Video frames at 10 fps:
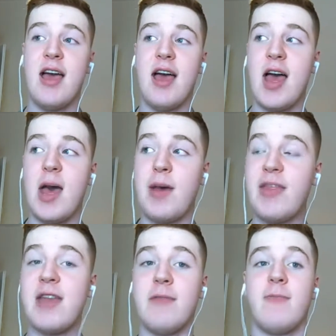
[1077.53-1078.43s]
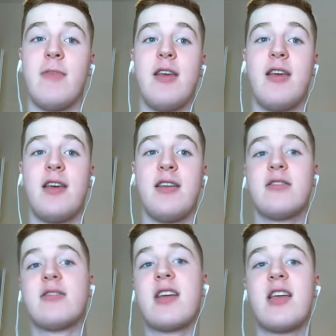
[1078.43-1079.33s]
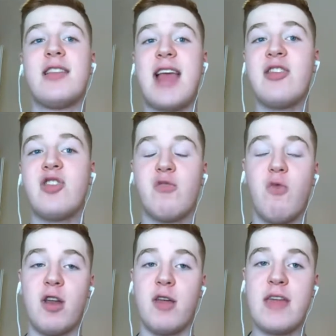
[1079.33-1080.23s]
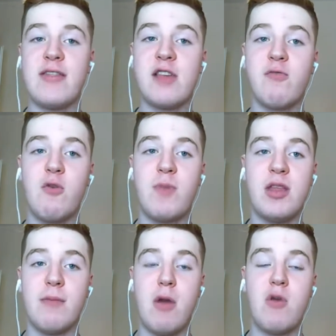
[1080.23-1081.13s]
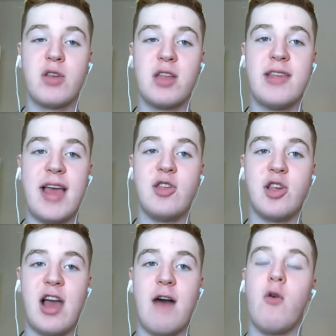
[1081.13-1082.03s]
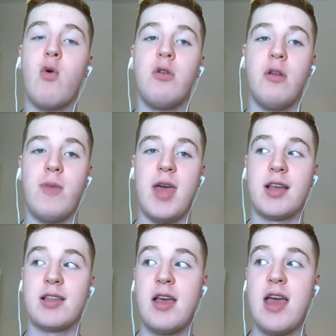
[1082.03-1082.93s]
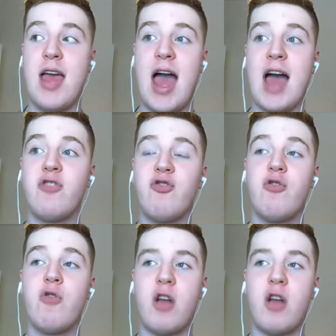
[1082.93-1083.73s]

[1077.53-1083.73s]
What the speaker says: And then the contentious one, I think this will be the most contentious out of all of the picks, Andrew